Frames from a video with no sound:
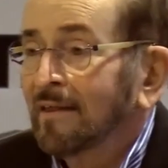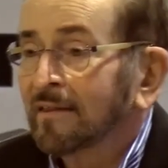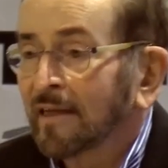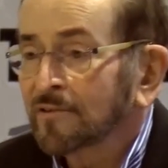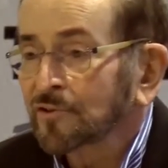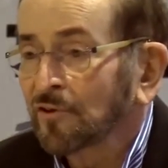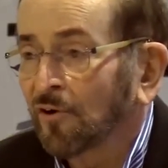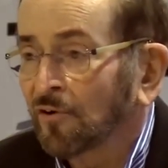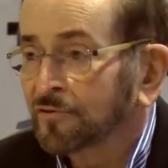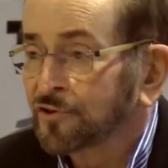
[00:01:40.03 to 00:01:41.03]
And that's
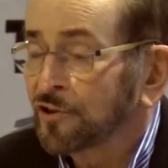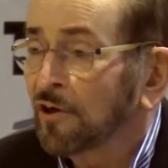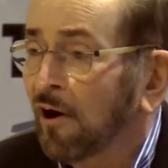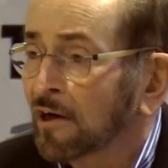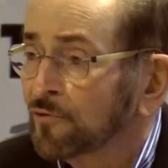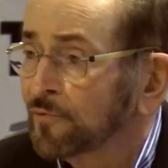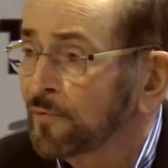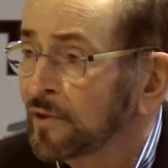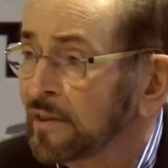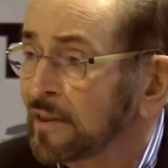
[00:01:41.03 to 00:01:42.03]
called
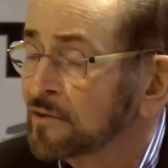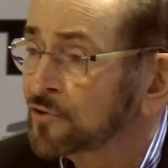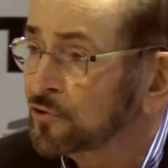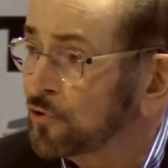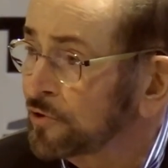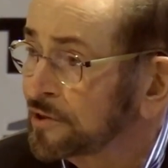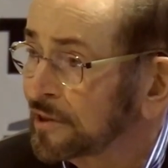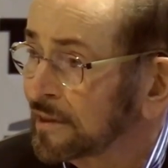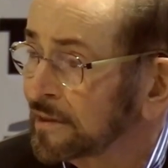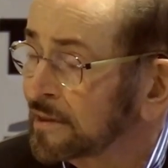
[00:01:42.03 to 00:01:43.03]
geography and
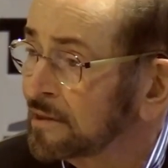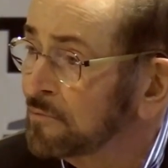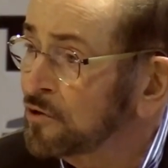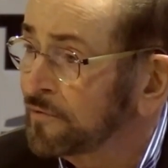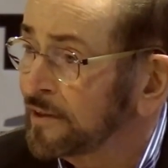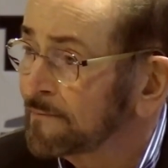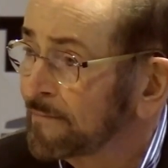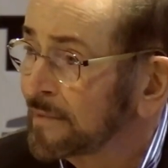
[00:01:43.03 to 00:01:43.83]
storytelling in the movie.